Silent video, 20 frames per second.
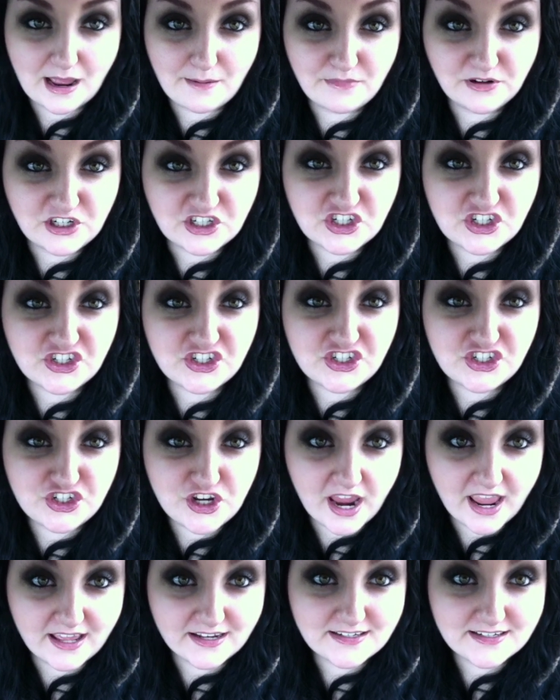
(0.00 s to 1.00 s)
I'm going to
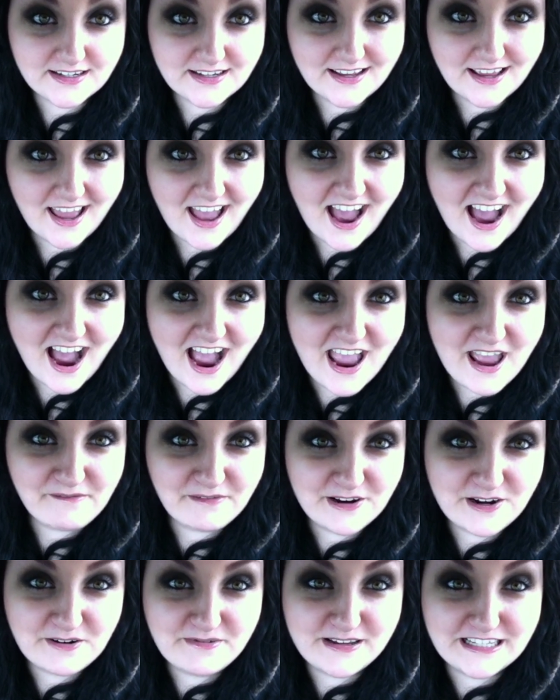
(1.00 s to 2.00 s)
shit. I am
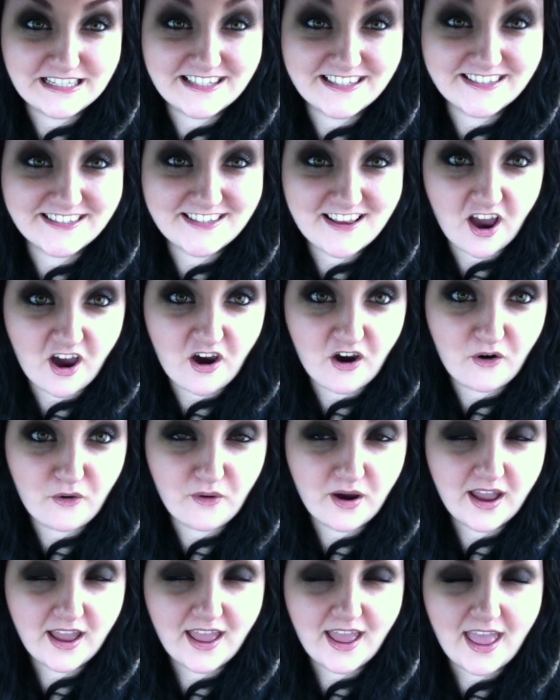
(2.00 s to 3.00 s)
going to be
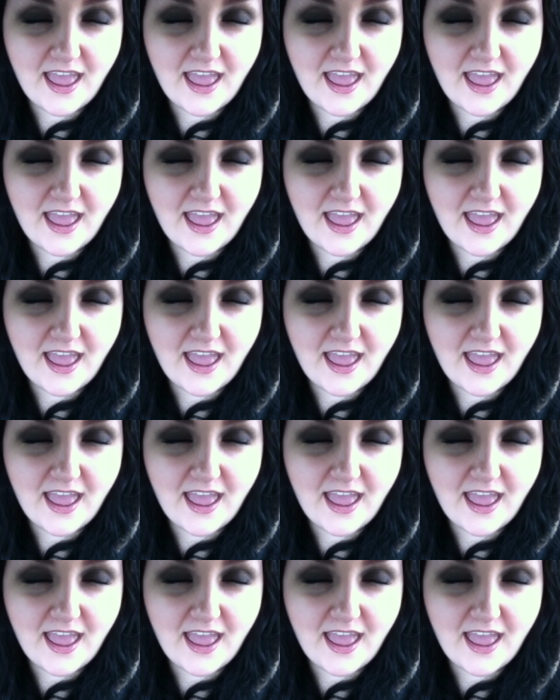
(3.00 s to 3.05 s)
so